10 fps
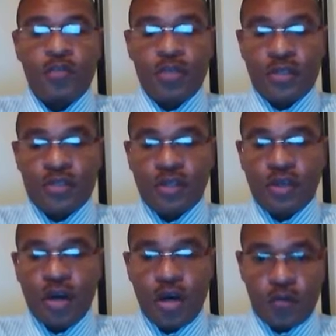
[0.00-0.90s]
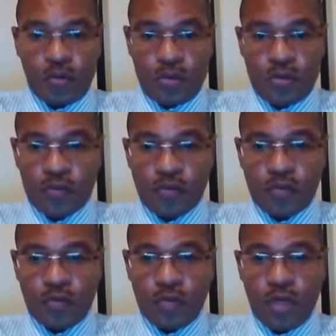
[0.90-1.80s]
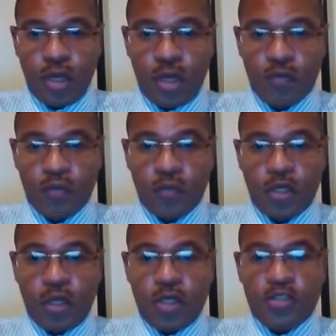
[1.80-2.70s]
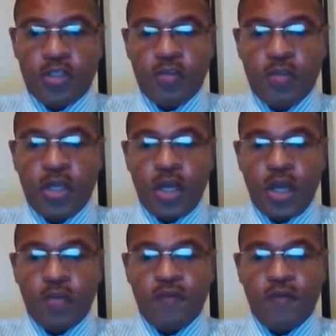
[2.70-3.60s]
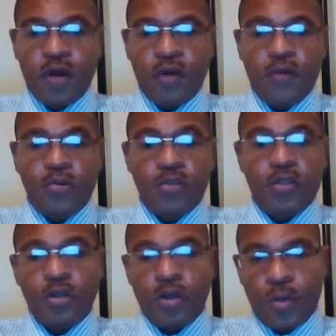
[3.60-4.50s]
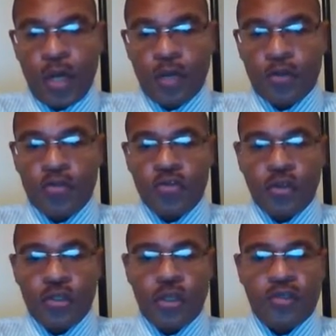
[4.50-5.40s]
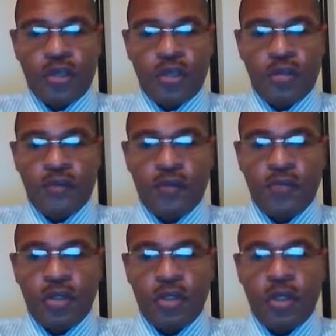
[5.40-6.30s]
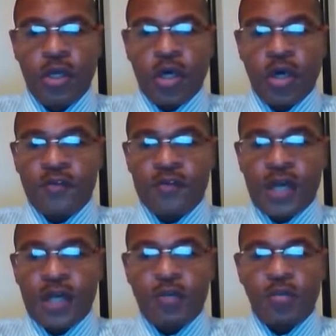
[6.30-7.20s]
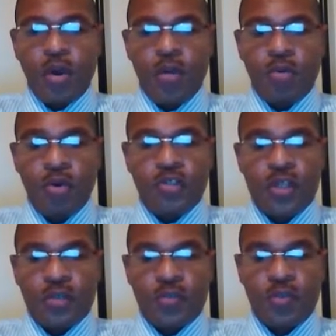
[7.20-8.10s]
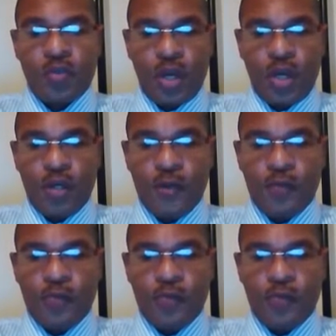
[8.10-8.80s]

business and commerce. Okay. She became involved in political matters, joined the executive committee of Silent Protest Parade.